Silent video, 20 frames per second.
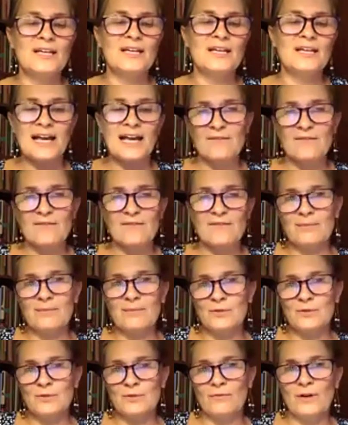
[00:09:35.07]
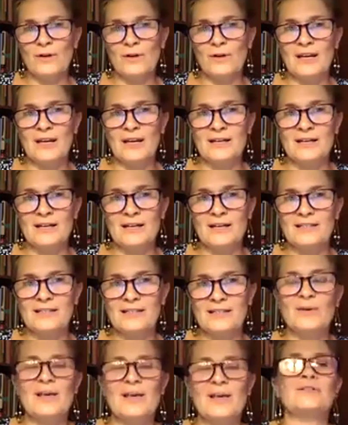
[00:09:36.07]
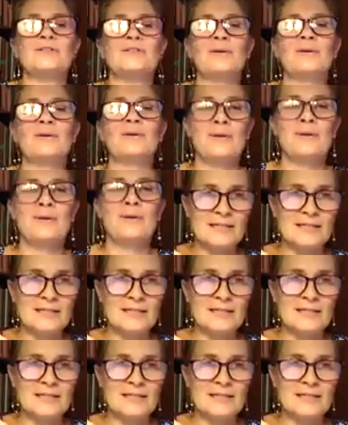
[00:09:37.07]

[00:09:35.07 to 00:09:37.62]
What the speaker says: also tend to have them sort of run us,